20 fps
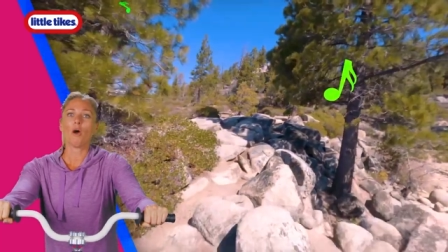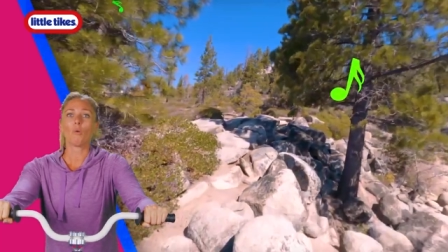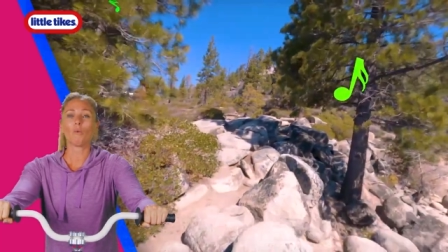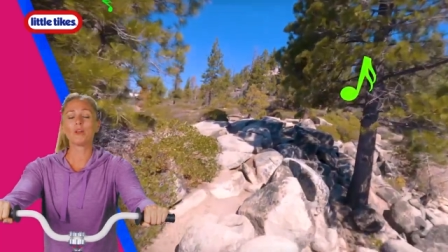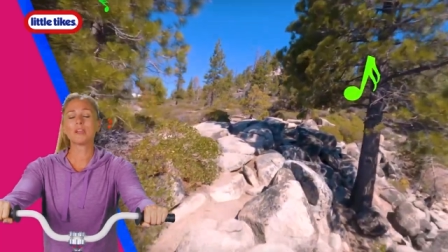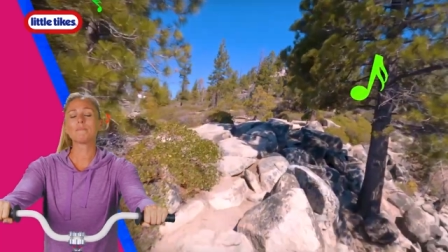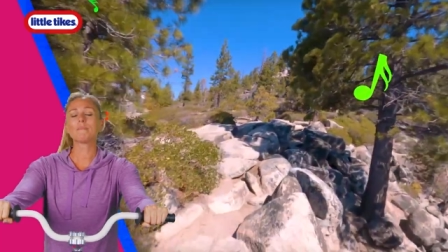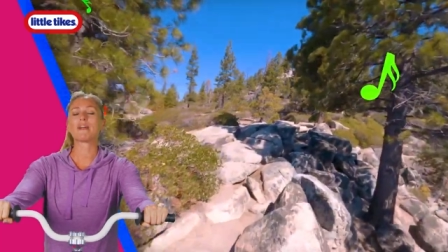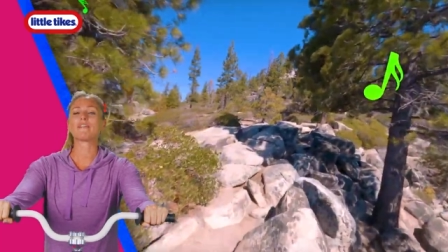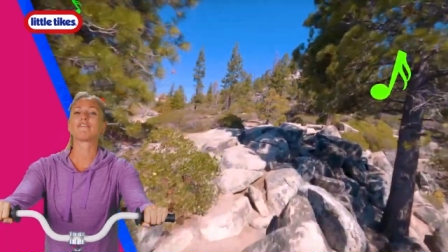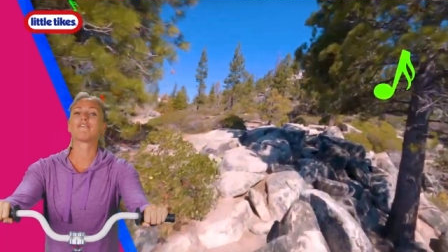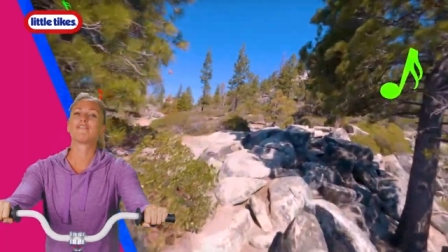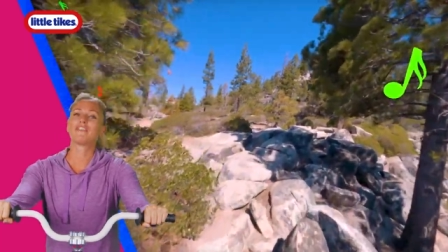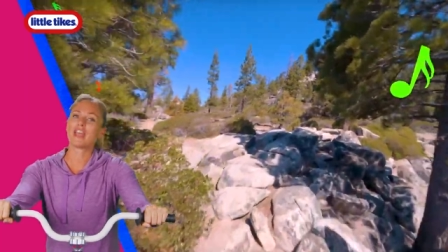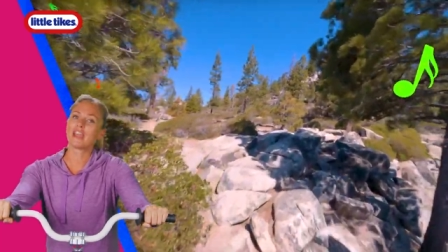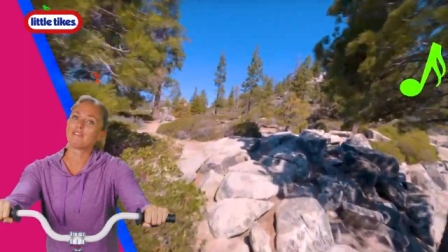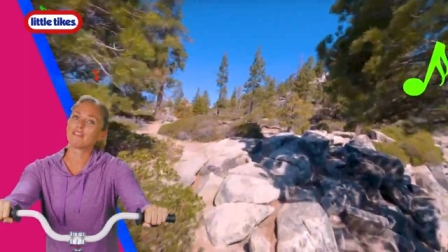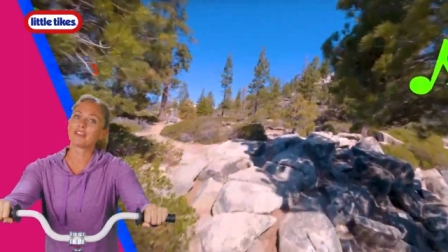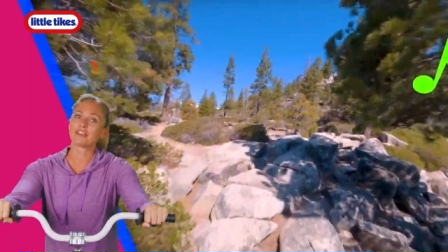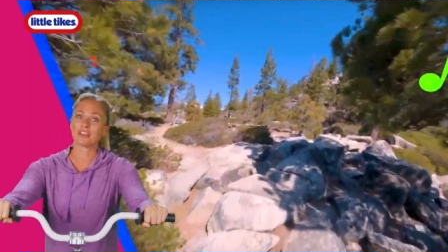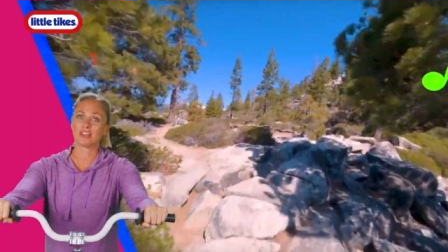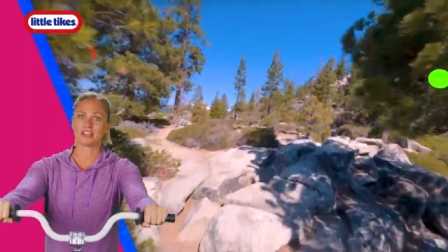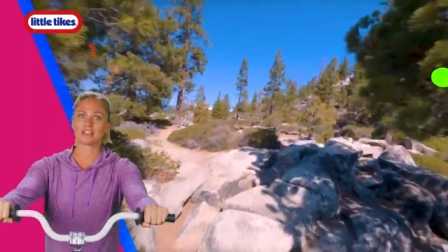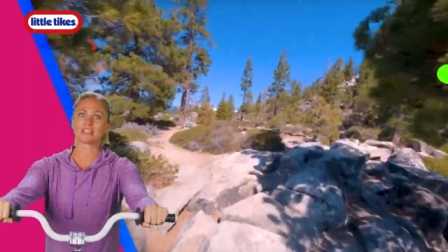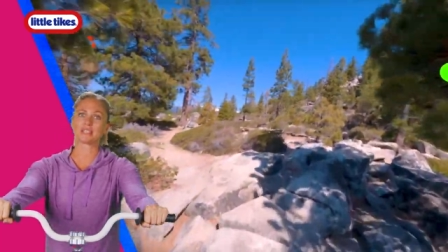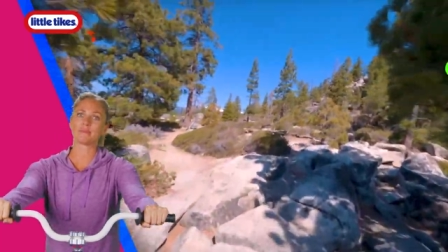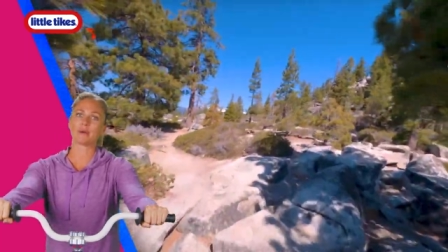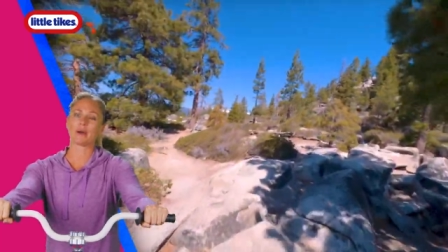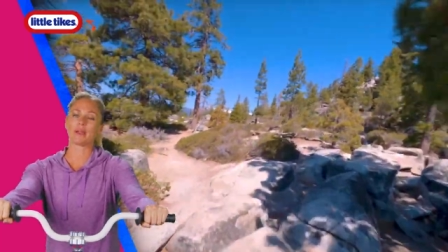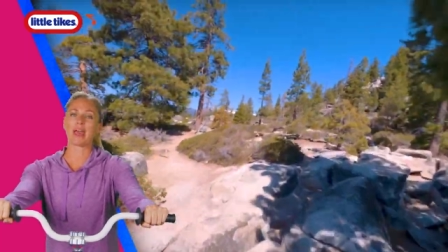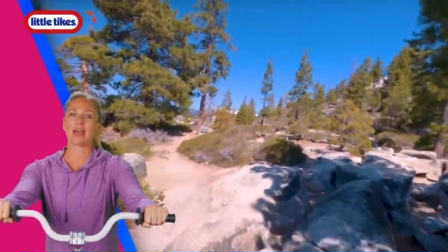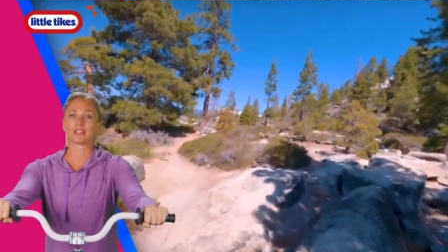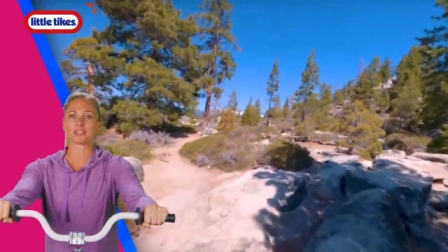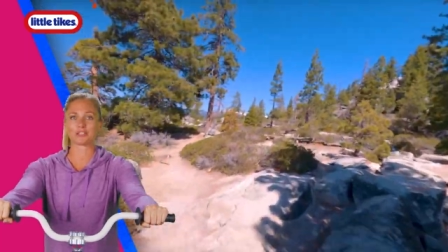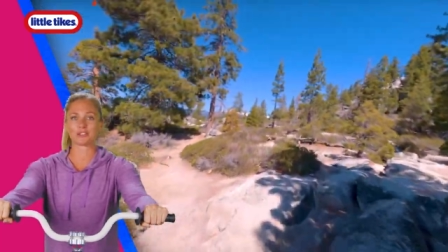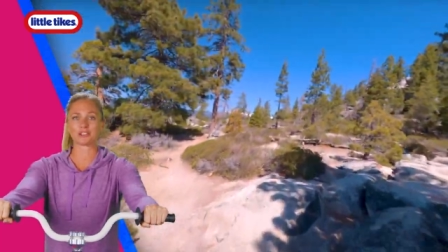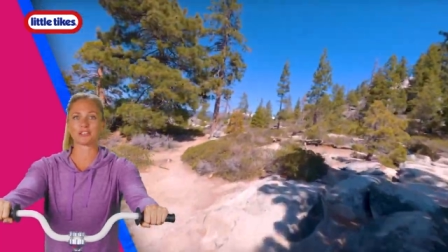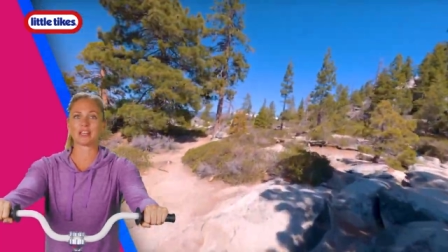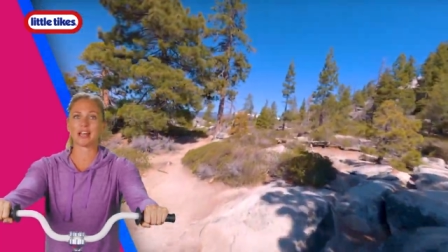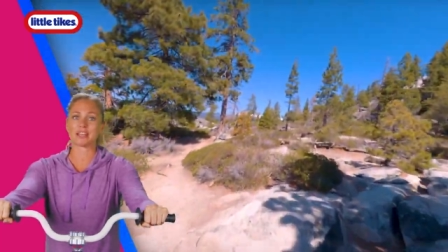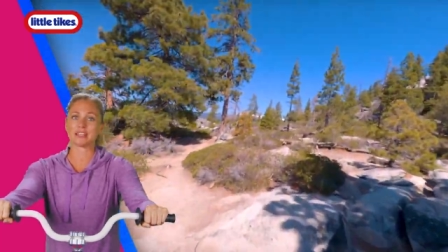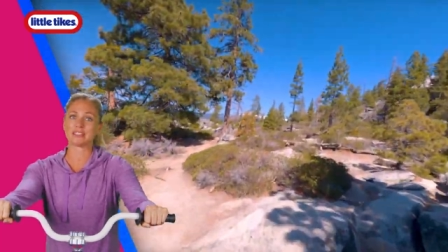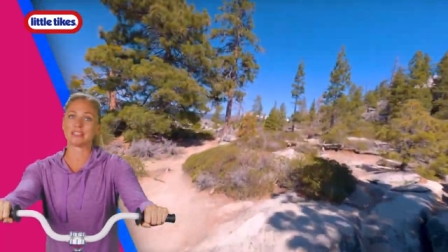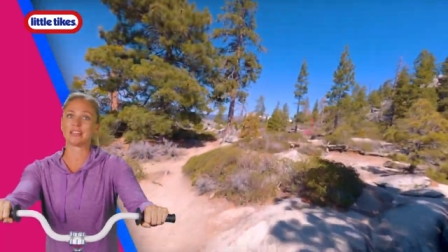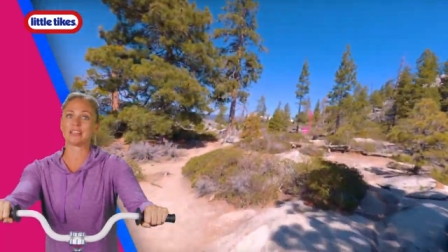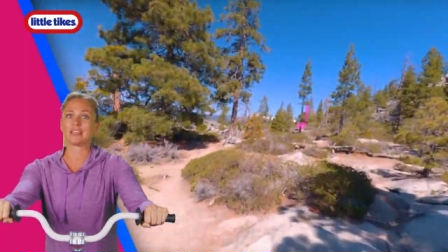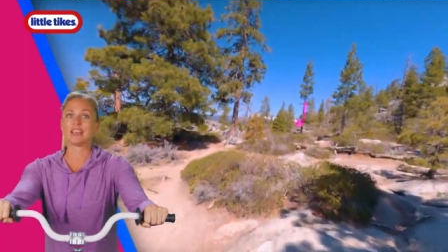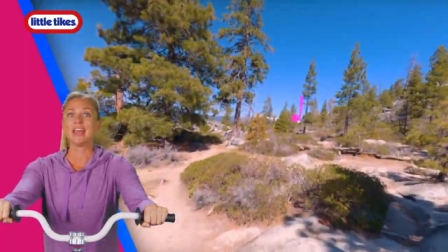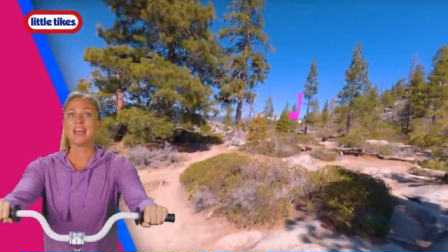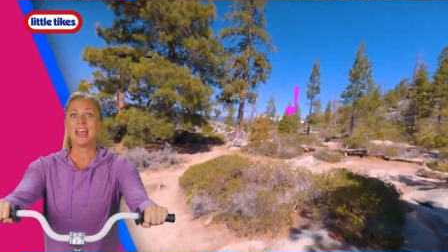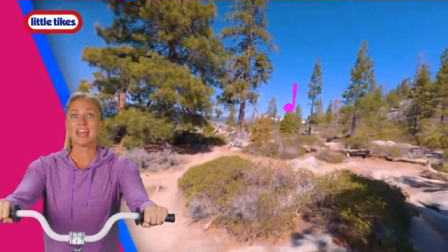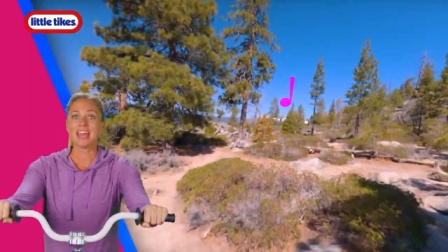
One of my favorite things about exercising